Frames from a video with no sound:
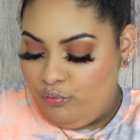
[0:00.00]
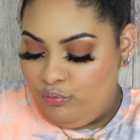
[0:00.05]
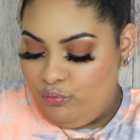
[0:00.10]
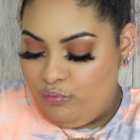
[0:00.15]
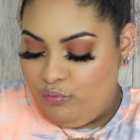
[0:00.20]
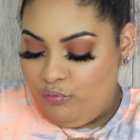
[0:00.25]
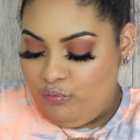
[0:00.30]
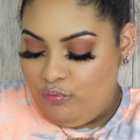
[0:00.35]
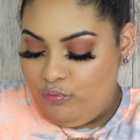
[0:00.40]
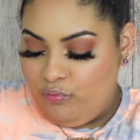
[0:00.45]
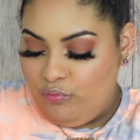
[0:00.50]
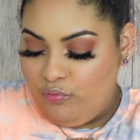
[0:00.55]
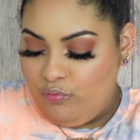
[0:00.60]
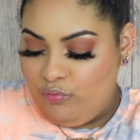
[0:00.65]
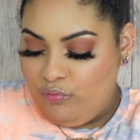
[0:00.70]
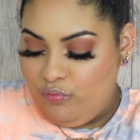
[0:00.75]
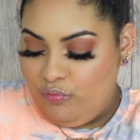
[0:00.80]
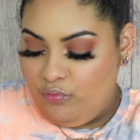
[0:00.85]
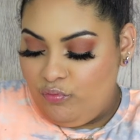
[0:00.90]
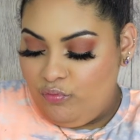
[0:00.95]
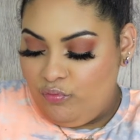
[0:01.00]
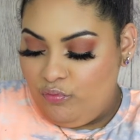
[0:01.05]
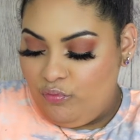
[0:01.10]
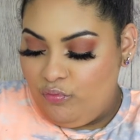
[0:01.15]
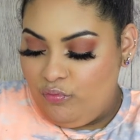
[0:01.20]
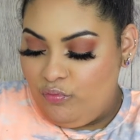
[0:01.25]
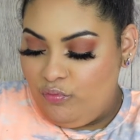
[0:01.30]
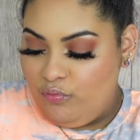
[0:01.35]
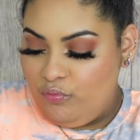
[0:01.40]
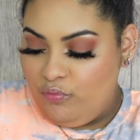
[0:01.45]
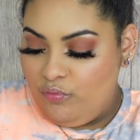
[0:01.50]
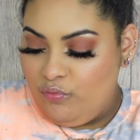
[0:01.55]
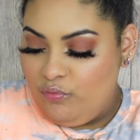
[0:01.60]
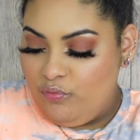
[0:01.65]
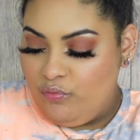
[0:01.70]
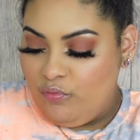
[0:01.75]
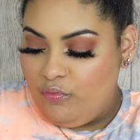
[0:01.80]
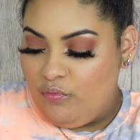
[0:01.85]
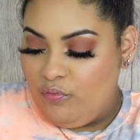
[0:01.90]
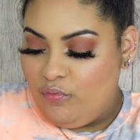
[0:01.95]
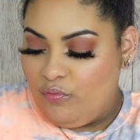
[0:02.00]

(no one is talking)